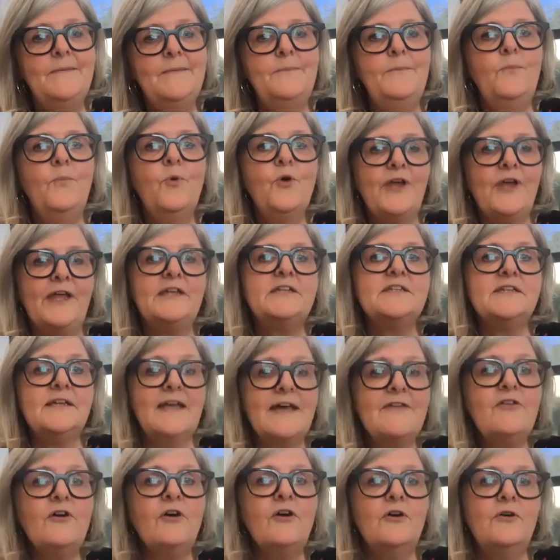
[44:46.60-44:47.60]
working
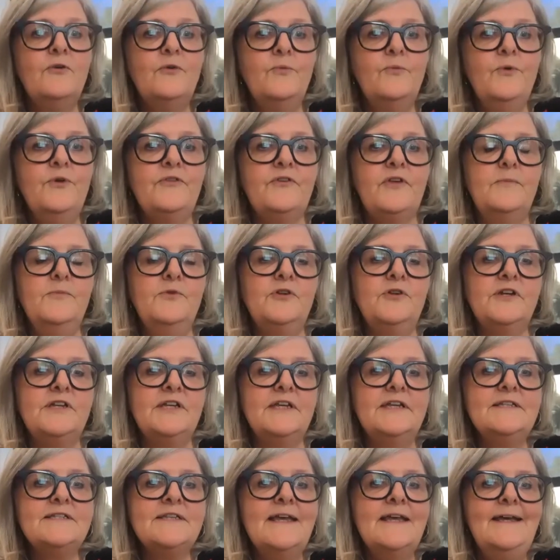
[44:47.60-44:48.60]
together with
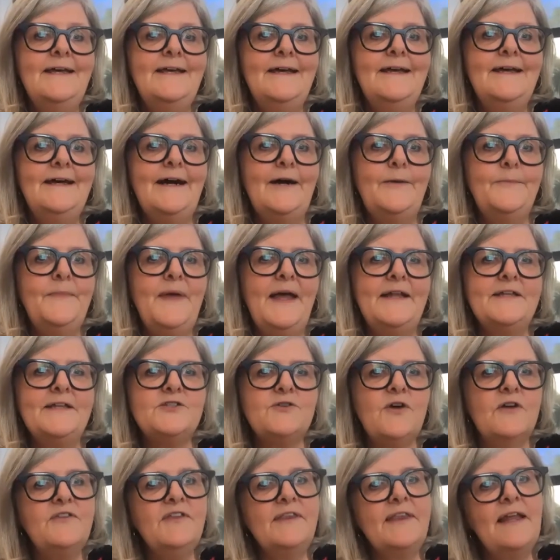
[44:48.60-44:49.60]
communities. And
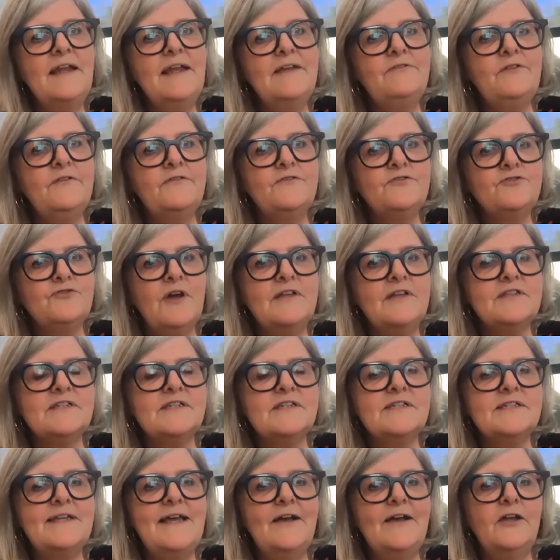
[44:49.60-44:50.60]
so I think that level of trust
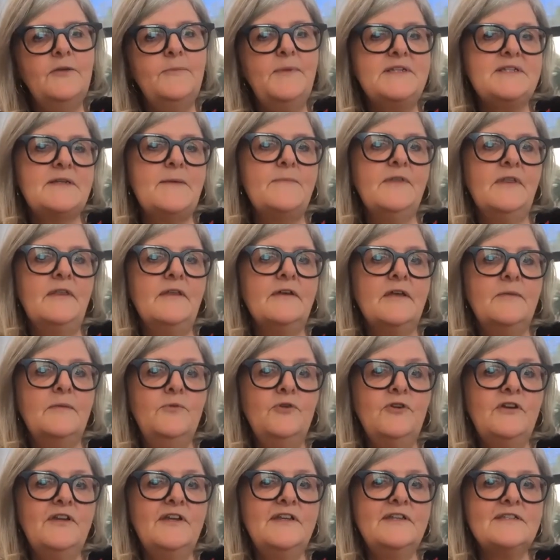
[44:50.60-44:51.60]
is now going to be something that
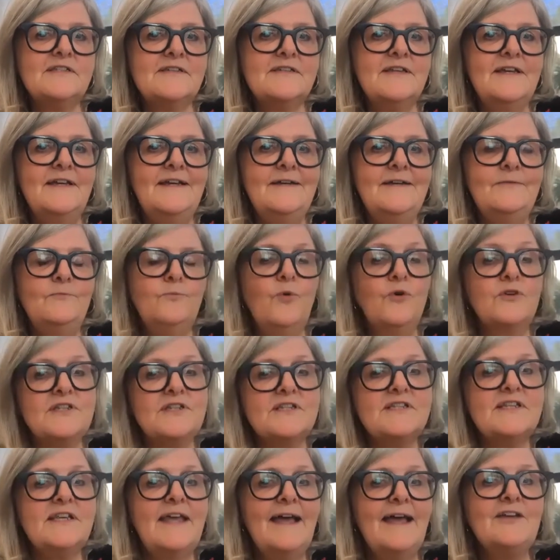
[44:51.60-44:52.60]
communities want to
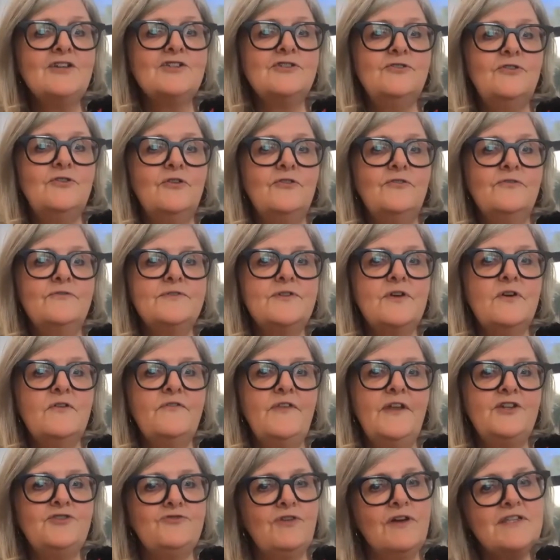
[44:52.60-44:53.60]
see action on. So if
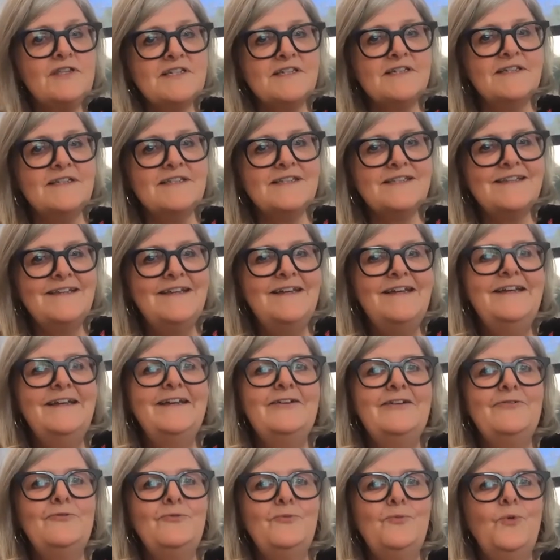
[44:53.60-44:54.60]
they trust us,
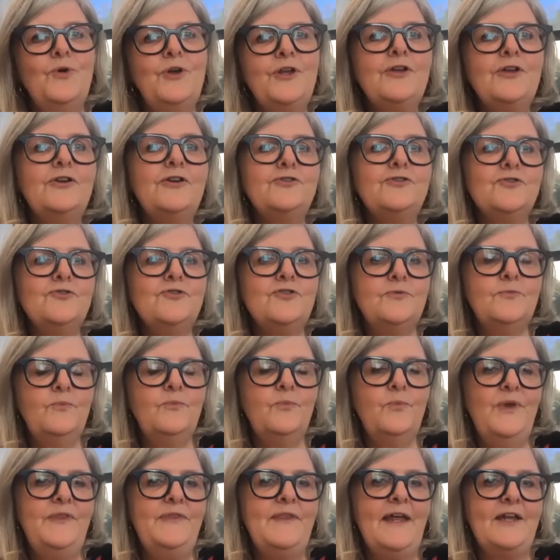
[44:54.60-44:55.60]
what are you going to do to
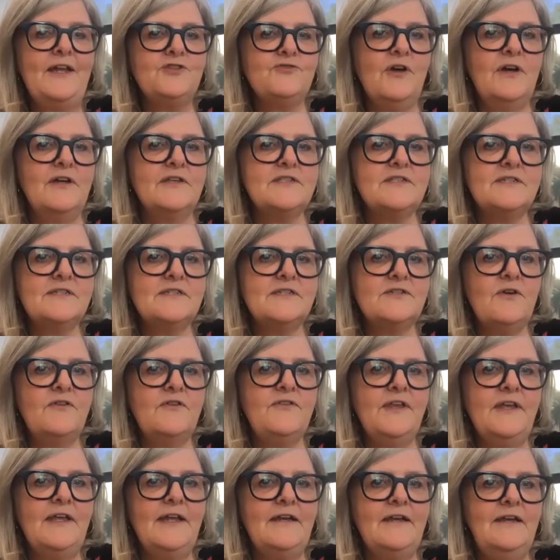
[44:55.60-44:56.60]
win that trust? So I
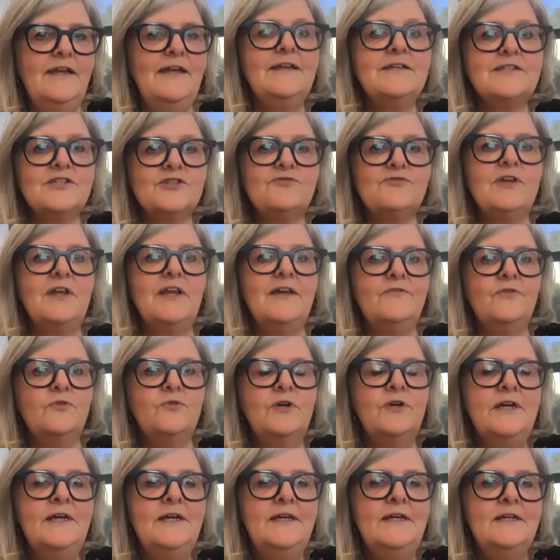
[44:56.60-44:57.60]
think at an industry
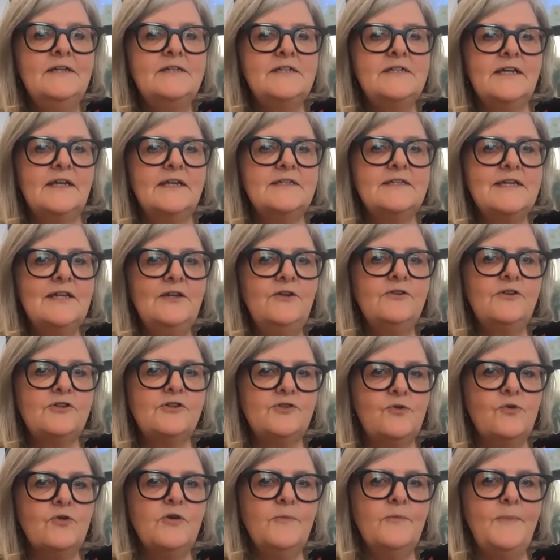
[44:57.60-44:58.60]
level, to continue to
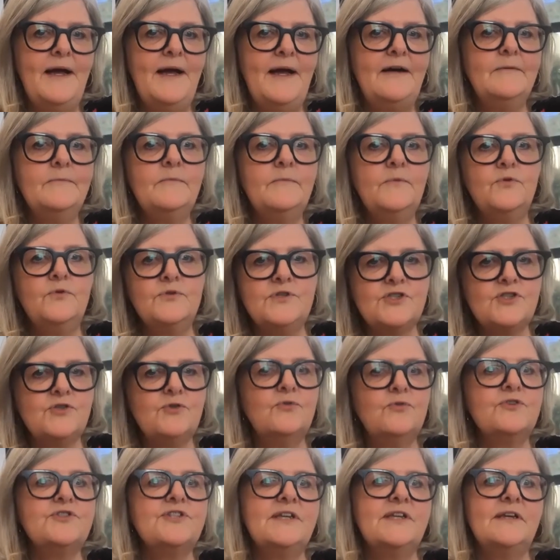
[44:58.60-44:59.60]
talk about good
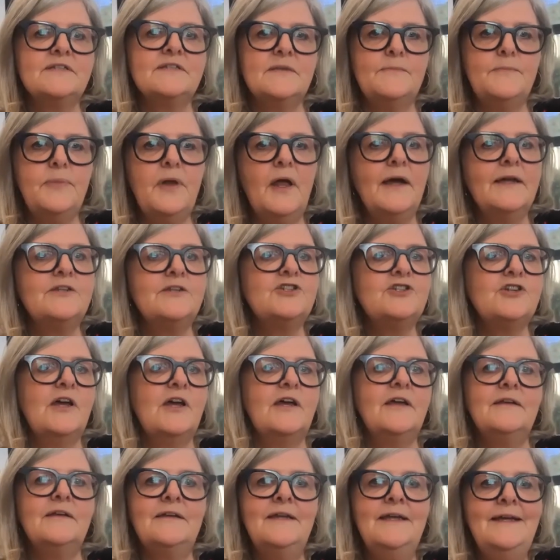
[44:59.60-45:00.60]
sourcing, supply
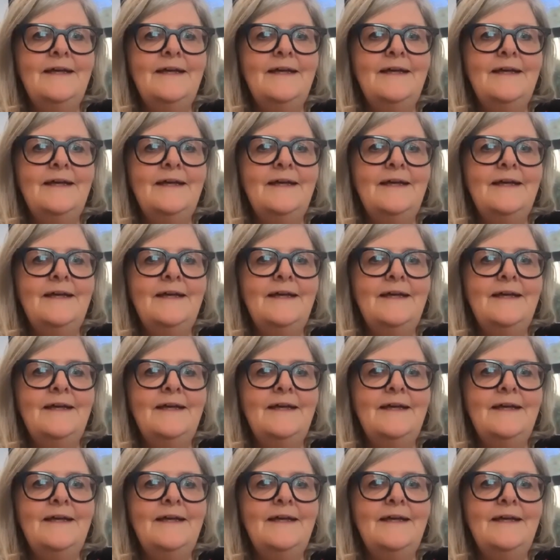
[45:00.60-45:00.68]
chain,